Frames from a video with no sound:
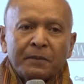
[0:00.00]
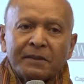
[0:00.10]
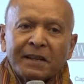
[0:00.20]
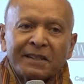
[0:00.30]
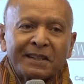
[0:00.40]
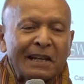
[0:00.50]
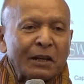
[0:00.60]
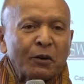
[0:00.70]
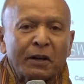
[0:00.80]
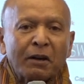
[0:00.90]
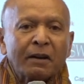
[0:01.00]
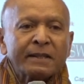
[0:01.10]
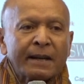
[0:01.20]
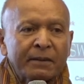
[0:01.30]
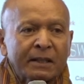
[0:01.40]
16 going on
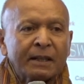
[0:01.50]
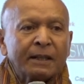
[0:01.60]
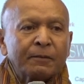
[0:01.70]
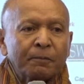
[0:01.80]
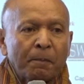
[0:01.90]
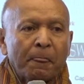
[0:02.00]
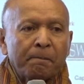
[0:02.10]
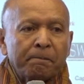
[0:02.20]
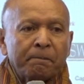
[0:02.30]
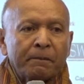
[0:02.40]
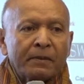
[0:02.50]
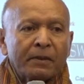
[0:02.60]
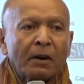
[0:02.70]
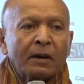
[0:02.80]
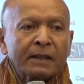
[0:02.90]
17,
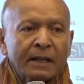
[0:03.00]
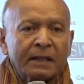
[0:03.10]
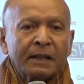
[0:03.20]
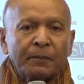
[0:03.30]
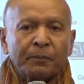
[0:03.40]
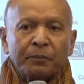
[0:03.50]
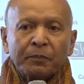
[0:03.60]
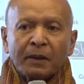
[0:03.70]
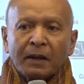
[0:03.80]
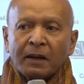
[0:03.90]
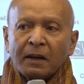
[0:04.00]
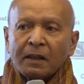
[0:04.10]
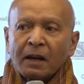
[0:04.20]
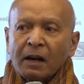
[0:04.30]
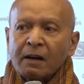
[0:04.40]
thought that
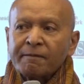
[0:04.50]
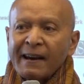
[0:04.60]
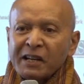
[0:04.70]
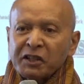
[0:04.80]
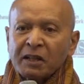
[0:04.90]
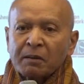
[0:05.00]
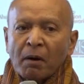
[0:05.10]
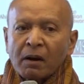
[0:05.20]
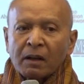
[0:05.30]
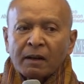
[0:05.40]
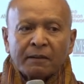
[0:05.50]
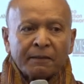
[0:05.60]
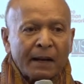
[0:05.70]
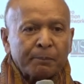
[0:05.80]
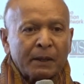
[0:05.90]
the conventional model of
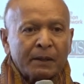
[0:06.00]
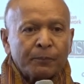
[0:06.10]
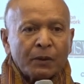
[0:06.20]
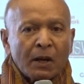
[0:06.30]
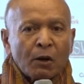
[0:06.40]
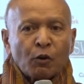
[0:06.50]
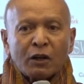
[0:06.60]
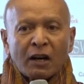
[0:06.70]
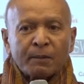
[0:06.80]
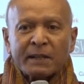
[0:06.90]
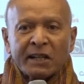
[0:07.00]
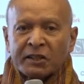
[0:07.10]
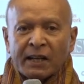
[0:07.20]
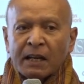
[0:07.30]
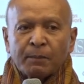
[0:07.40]
development would not be
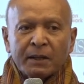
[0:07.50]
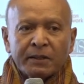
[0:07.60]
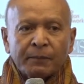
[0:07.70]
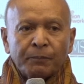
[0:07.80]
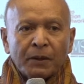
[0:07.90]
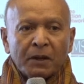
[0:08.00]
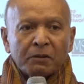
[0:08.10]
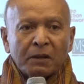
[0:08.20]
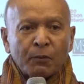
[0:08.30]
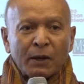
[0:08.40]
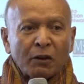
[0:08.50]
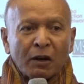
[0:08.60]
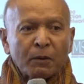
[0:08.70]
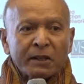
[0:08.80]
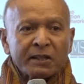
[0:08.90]
sustainable. See, today we are
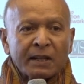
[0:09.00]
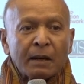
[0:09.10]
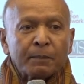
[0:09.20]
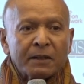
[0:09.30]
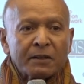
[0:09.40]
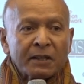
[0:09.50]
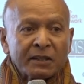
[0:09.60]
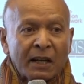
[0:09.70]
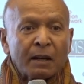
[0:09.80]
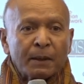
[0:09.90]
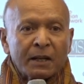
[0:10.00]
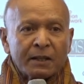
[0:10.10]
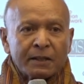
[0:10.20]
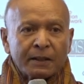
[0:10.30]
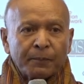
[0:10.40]
talking about
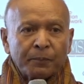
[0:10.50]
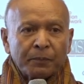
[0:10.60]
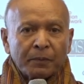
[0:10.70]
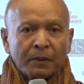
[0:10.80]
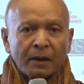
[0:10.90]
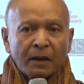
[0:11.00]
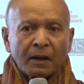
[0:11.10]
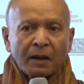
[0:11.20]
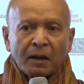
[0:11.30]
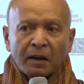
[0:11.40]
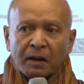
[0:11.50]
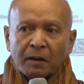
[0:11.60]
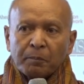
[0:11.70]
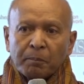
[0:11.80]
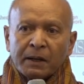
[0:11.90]
sustainability. See,
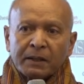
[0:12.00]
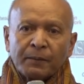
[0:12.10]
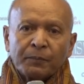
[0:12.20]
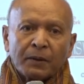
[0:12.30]
but